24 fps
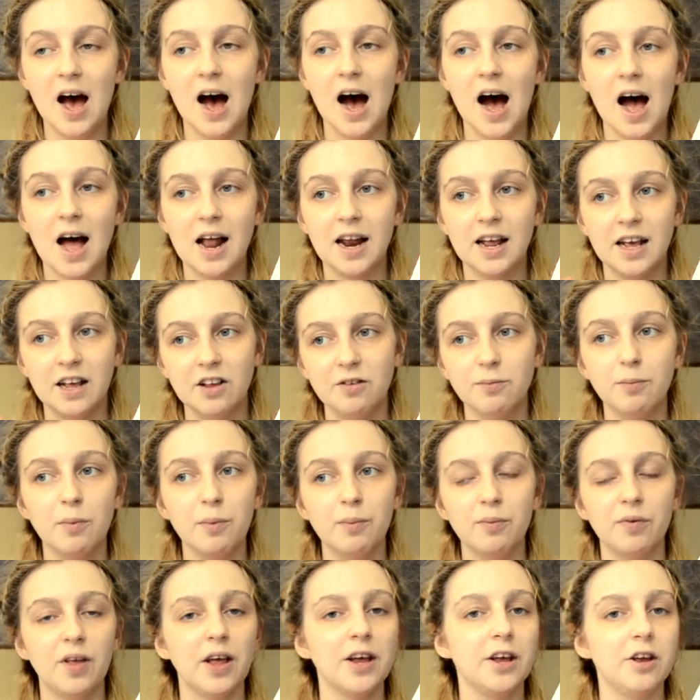And his
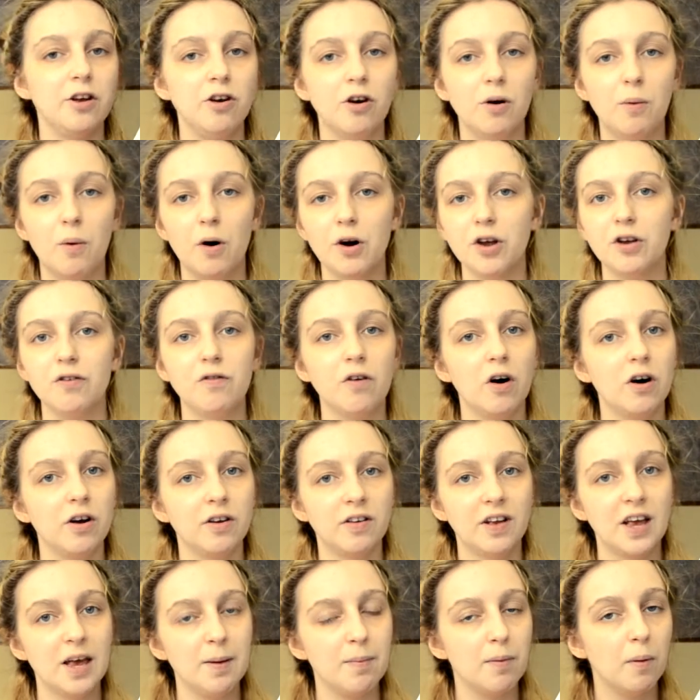mum's like, you know what, you've got to
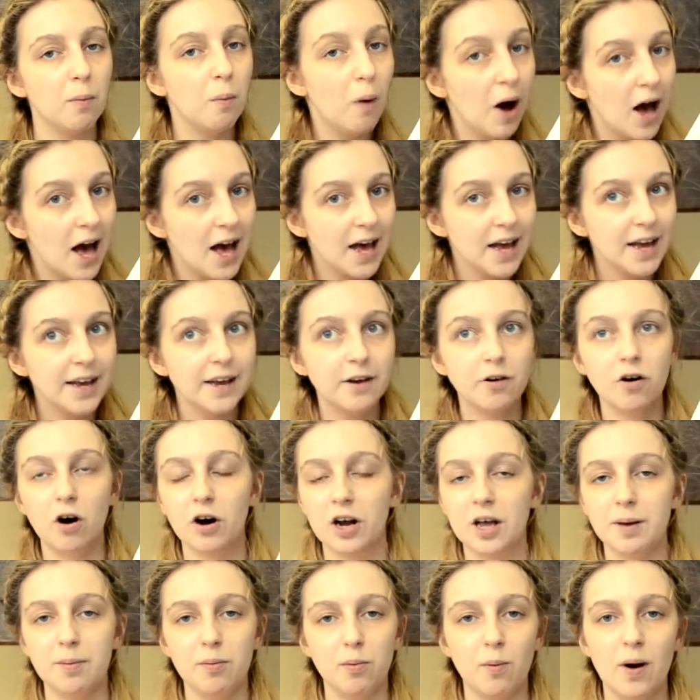keep
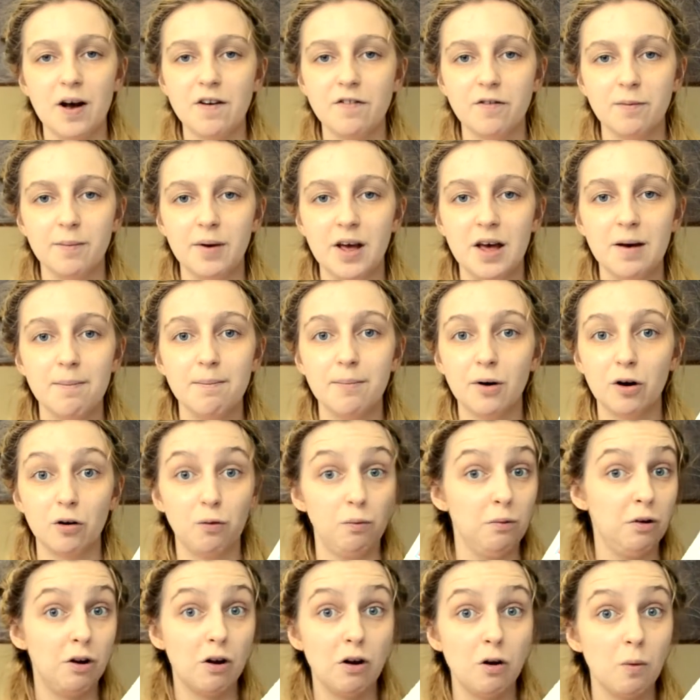away from him because
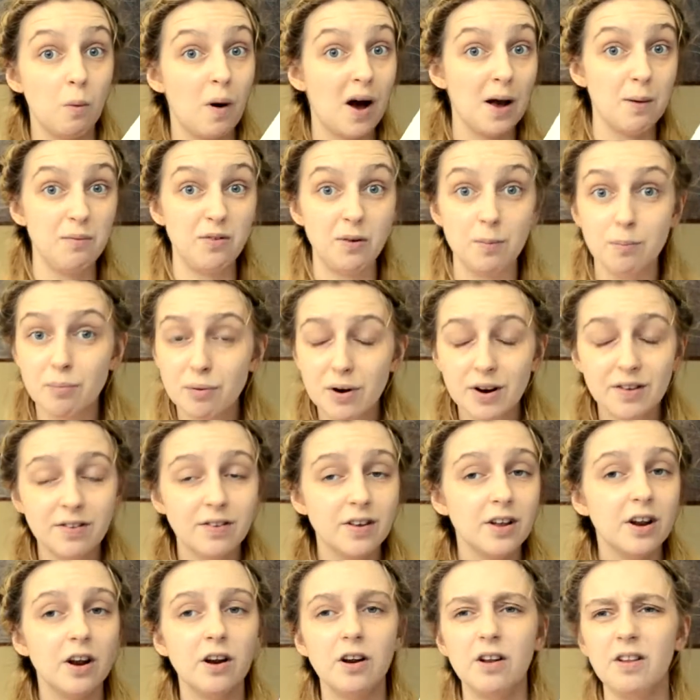we don't know why he was in prison.
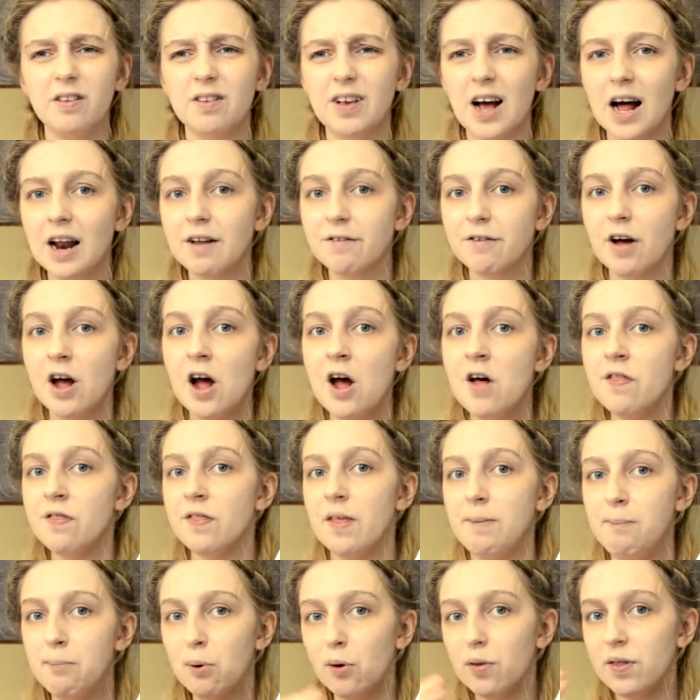And it's kind of,
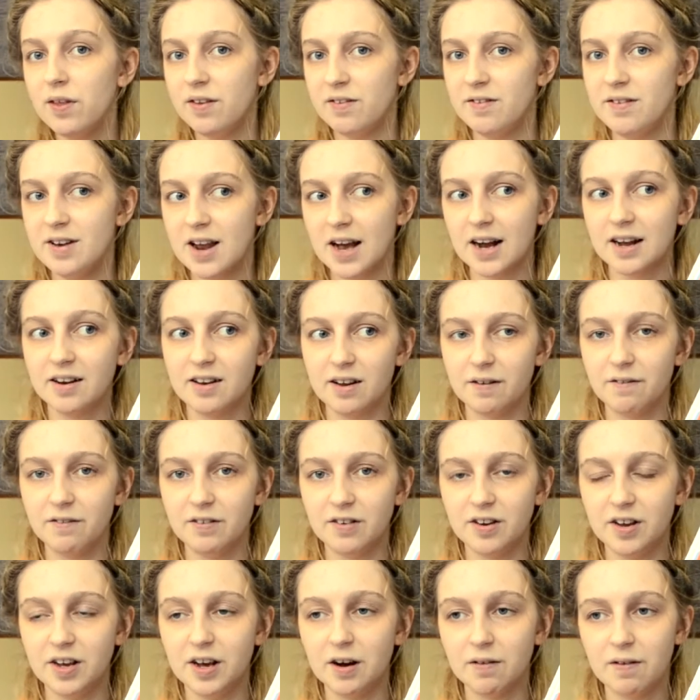they put this
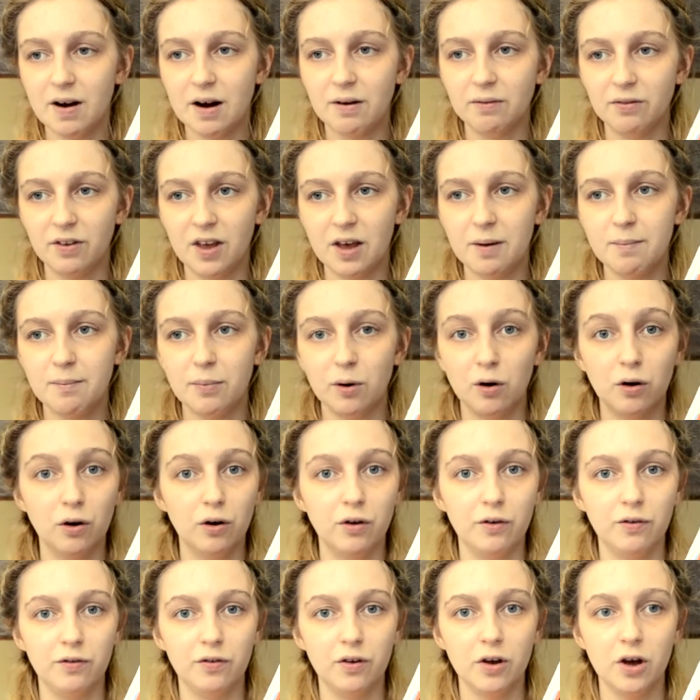negativity around him
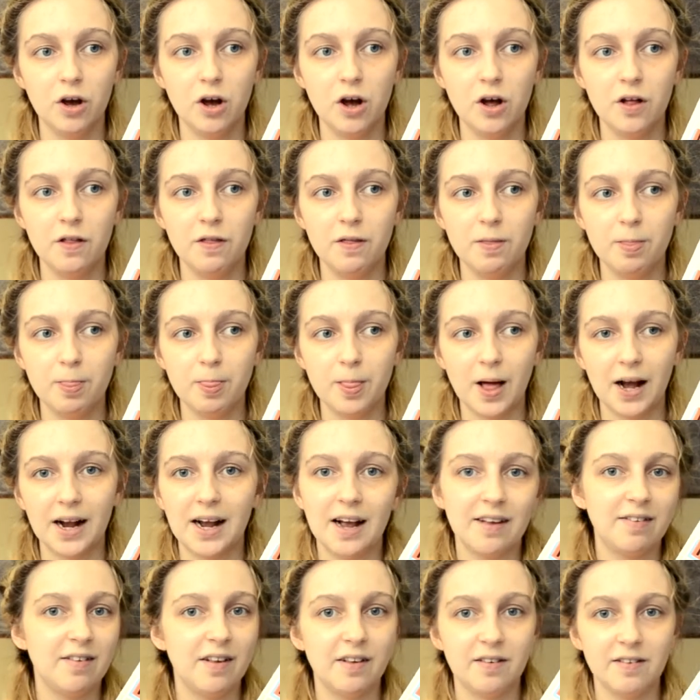because I
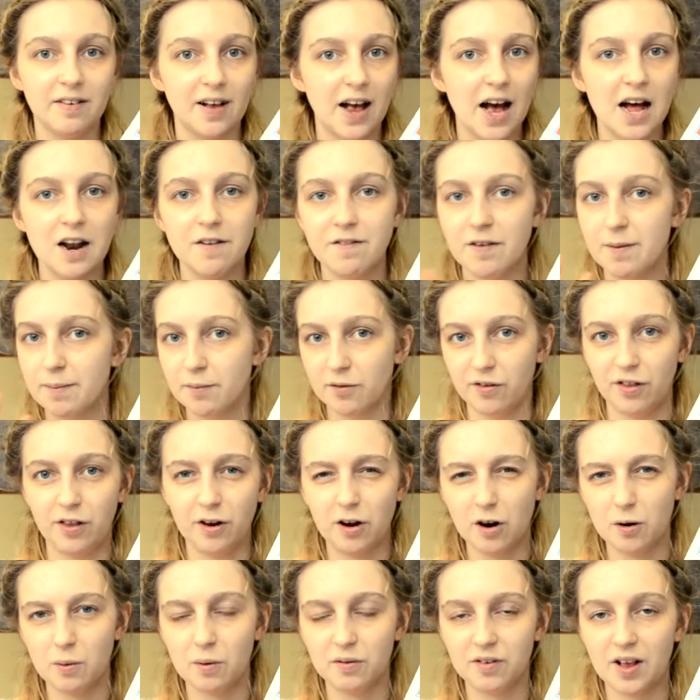guess they're scared of him because they
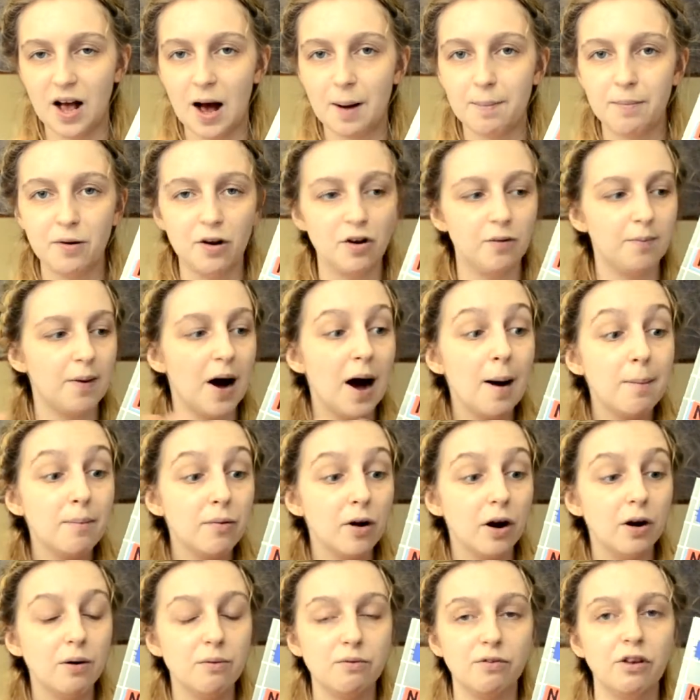don't know what's happened. But
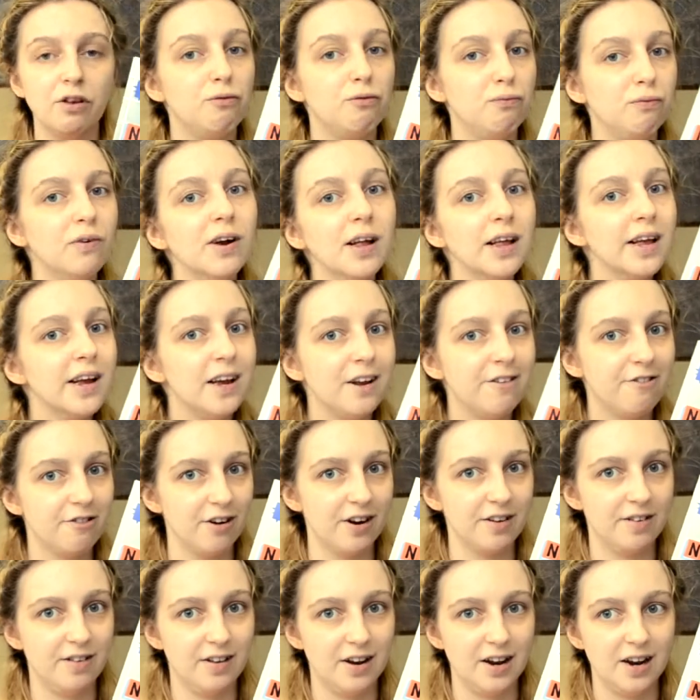Ambrose really
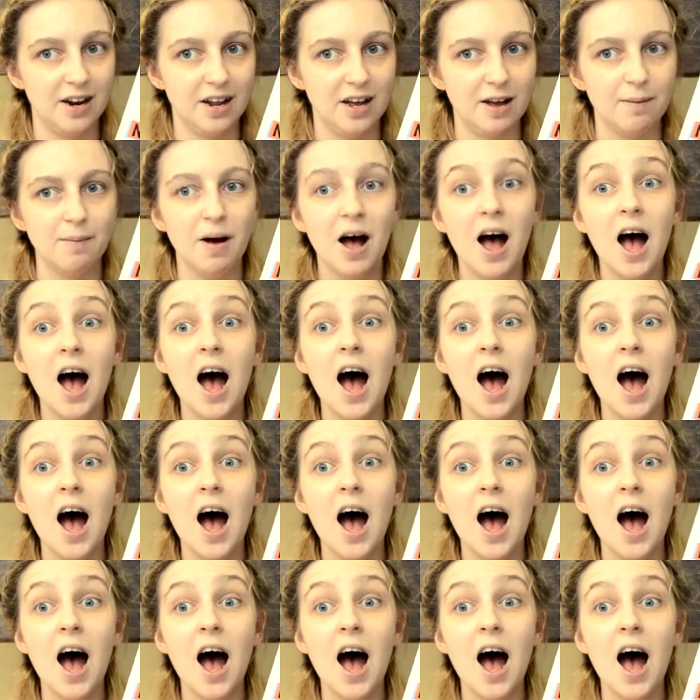interested in him.